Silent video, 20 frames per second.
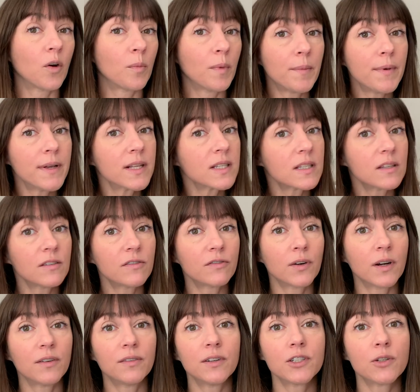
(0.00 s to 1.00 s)
or maybe it's the
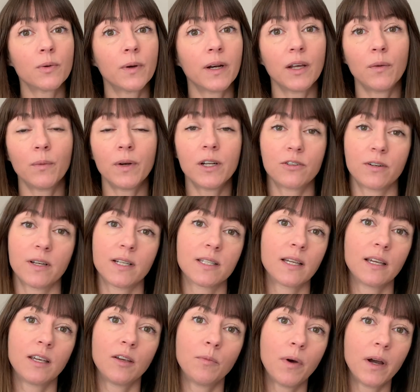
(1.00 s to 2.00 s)
Forever 21 dress
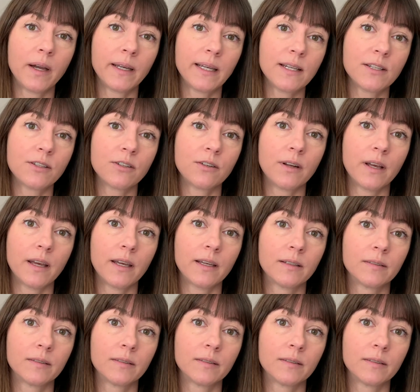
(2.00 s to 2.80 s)
that you bought yesterday.